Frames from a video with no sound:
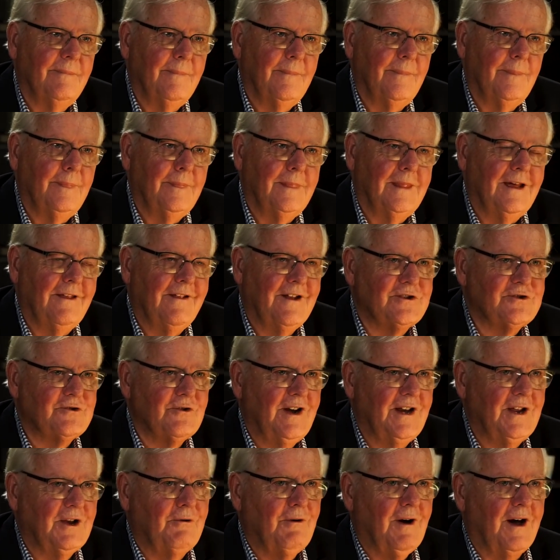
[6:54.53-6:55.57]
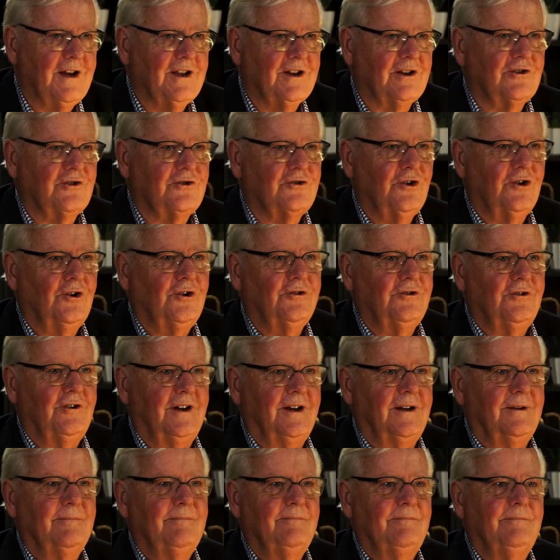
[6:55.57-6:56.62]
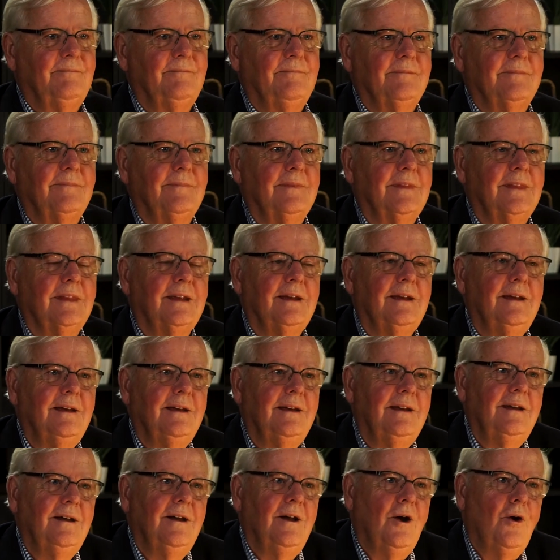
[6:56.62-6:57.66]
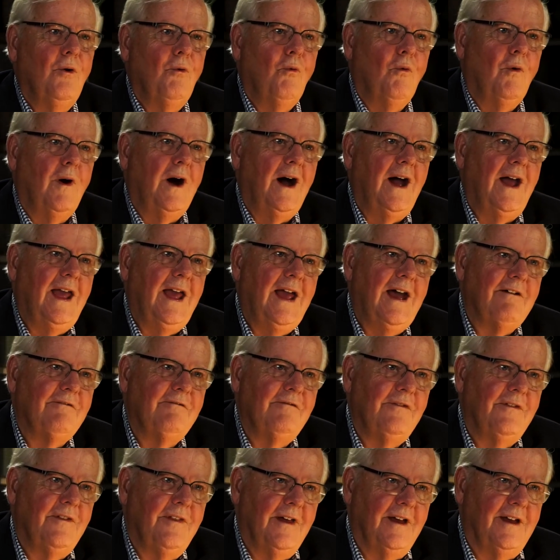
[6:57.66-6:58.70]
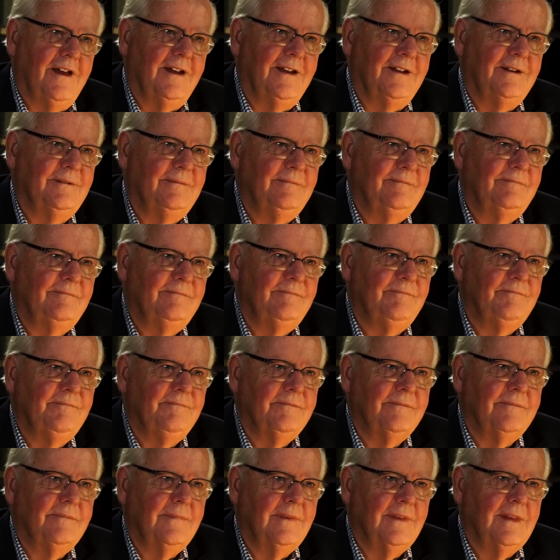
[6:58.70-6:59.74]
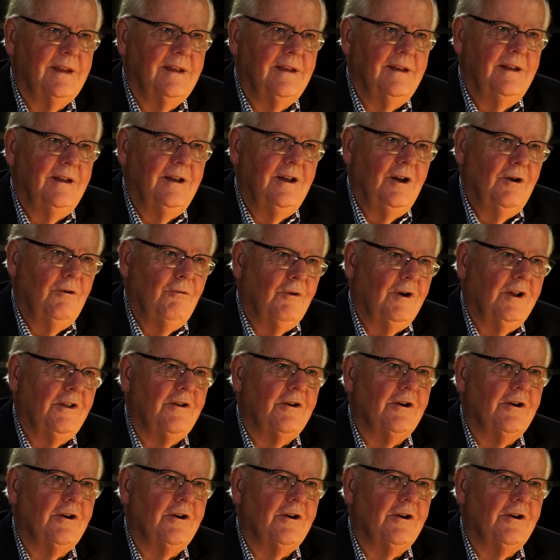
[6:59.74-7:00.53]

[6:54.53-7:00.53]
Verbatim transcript: Now, that's really quite extraordinary. Why haven't they? Well, there are